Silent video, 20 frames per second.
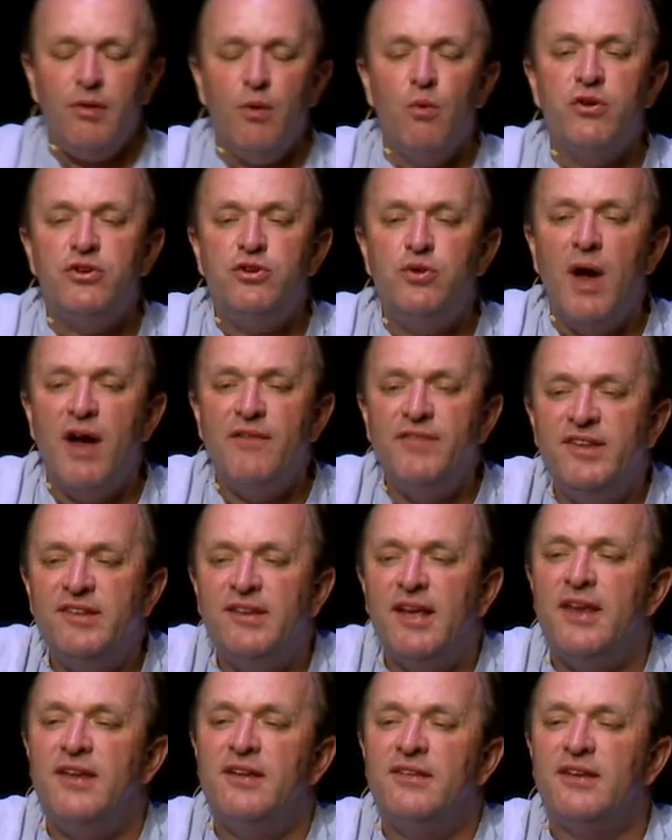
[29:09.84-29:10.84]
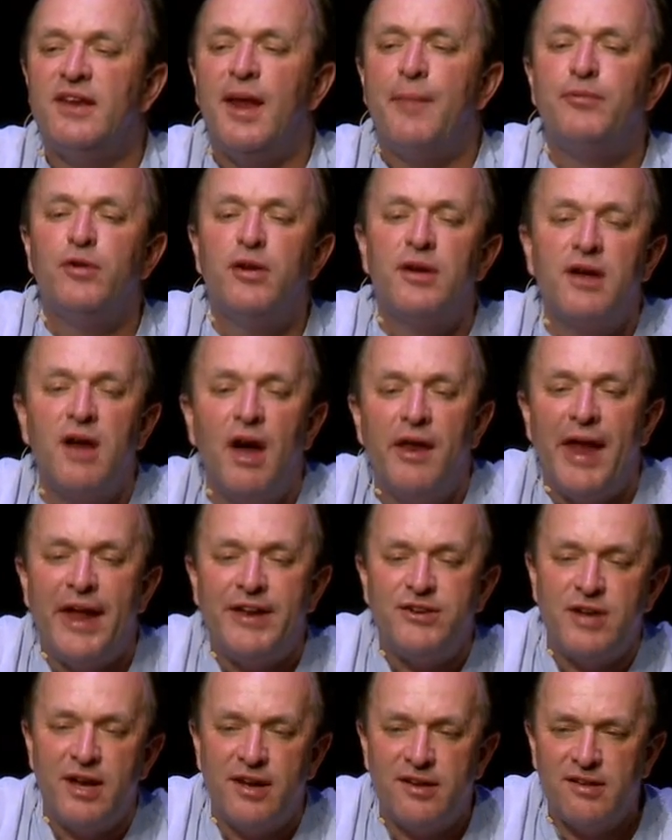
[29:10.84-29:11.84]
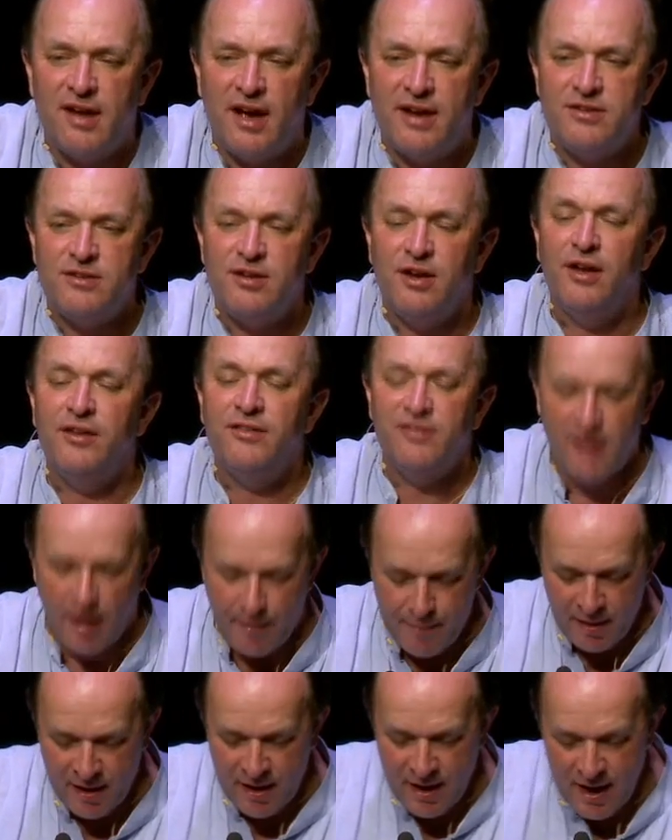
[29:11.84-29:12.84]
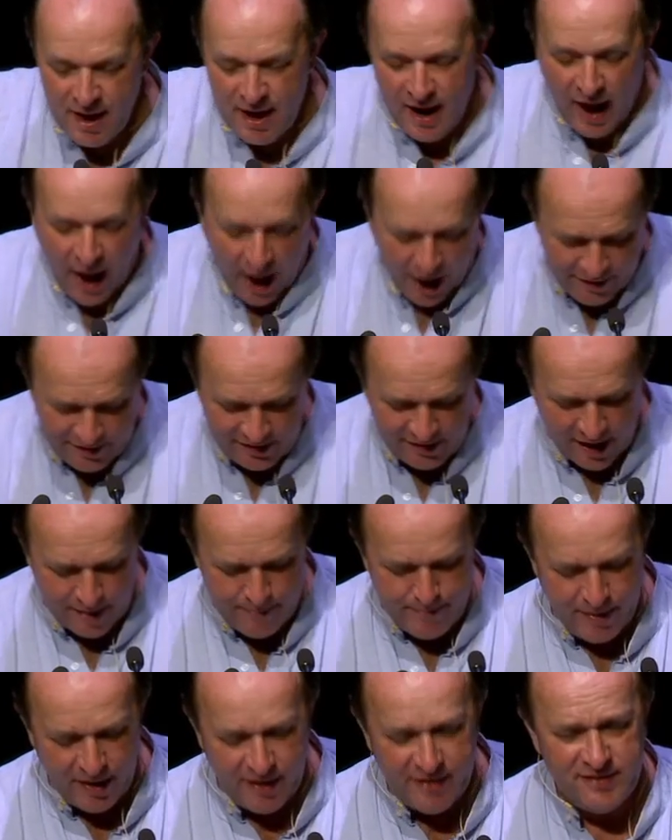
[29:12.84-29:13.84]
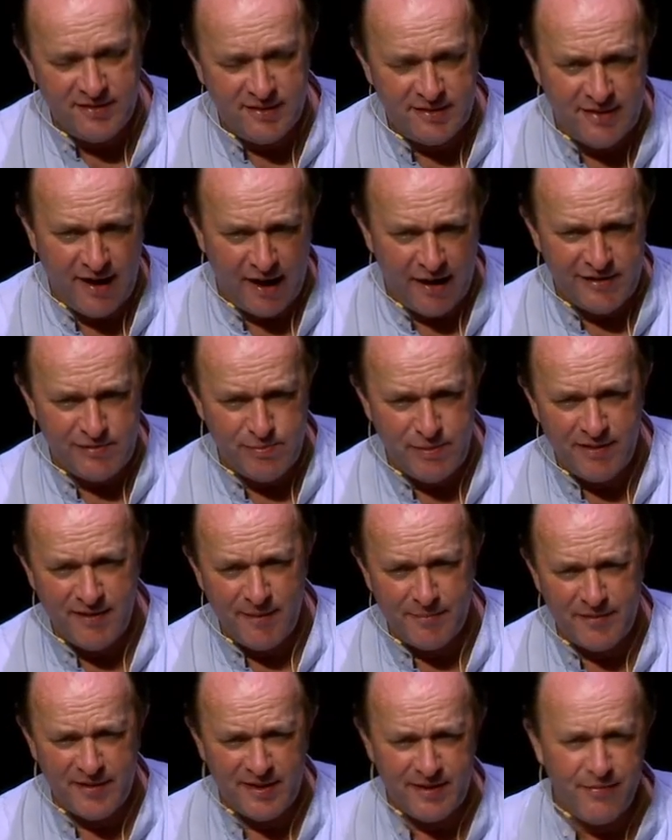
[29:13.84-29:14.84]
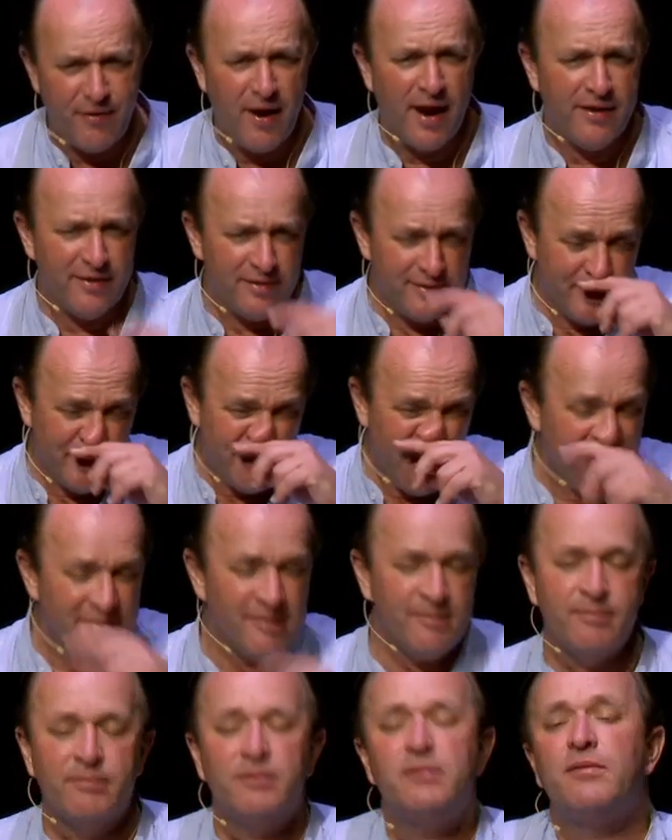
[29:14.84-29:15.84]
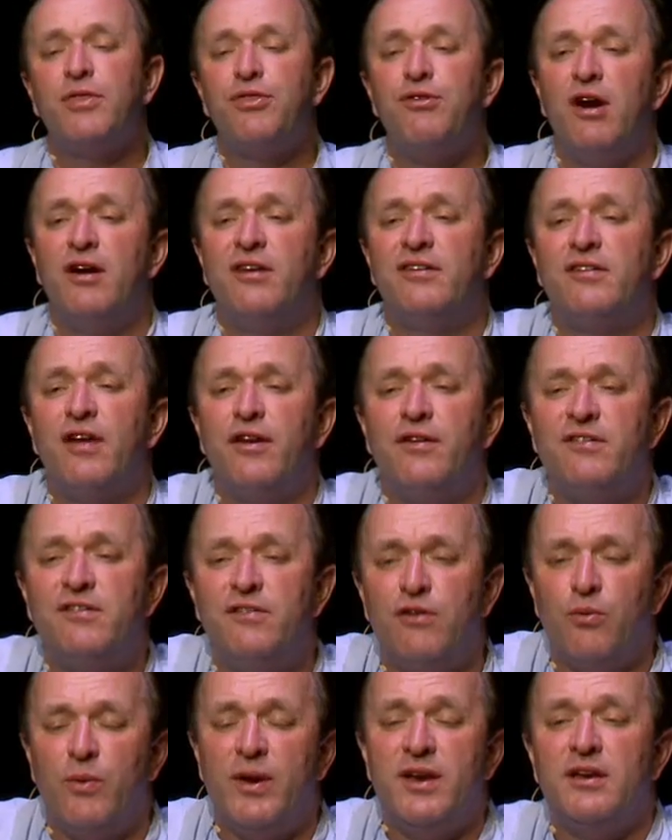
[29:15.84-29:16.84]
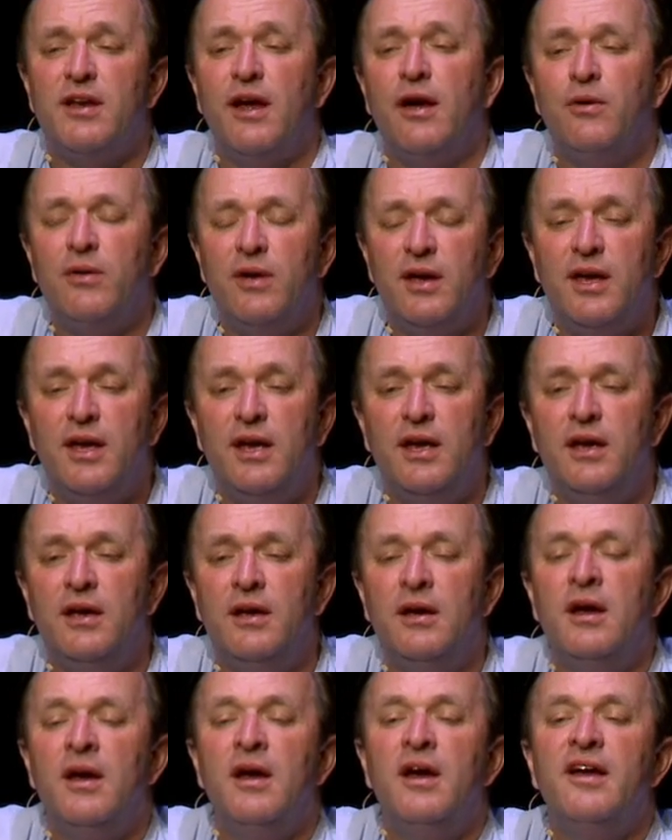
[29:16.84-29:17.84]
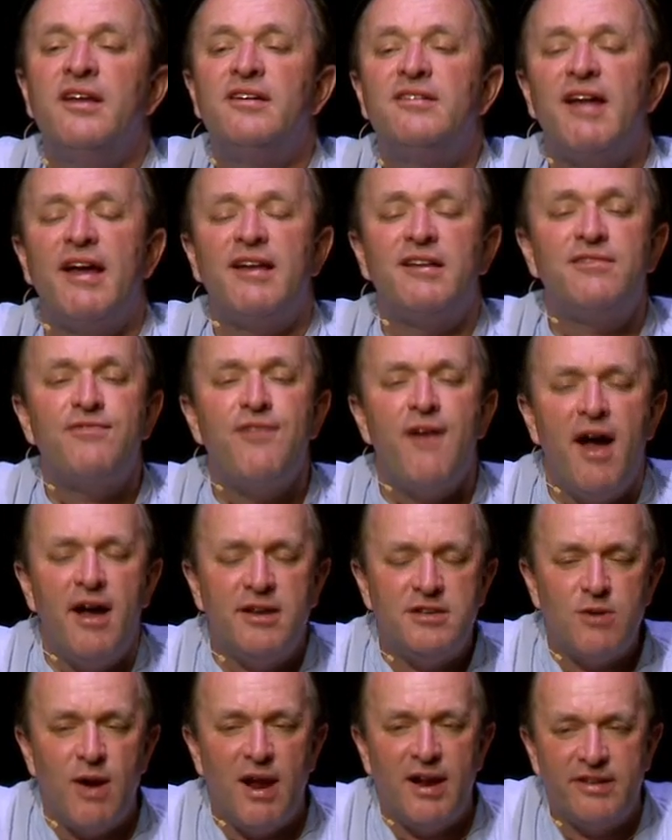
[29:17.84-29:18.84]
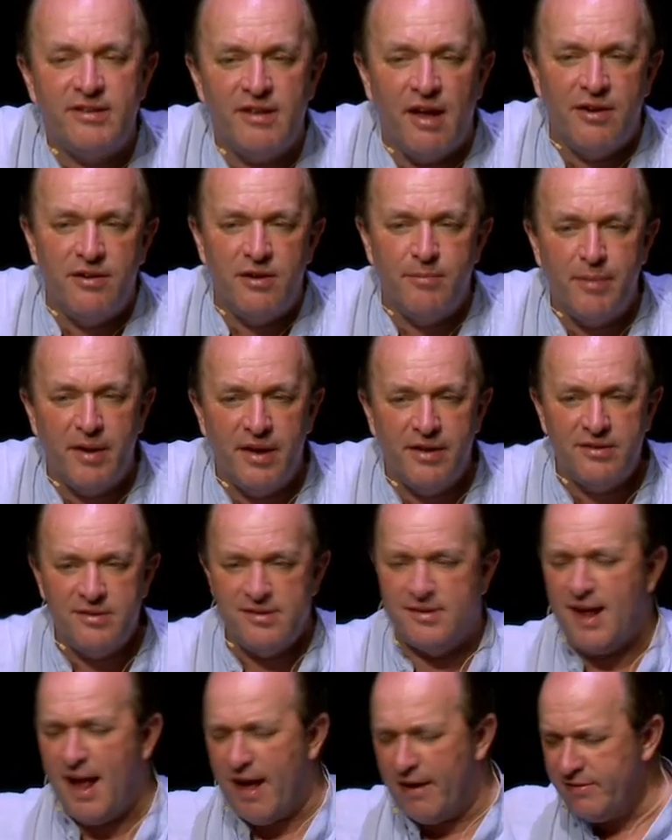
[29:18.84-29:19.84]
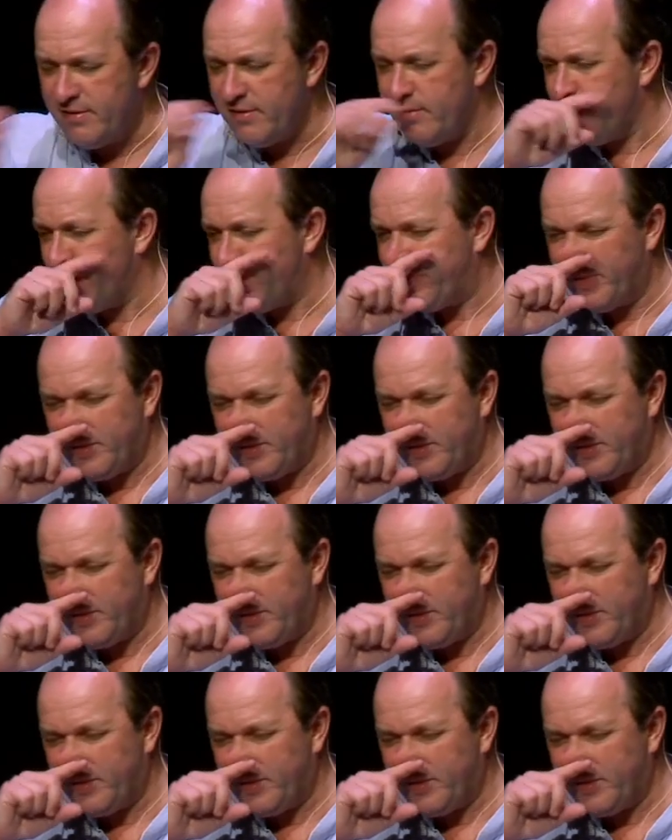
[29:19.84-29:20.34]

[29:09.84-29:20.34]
what you have instead is that Abdullah Khan Achakzai turns up outside Burnes's house with some of his friends. He doesn't throw stones through the window, he sets fire to Alexander Burnes's house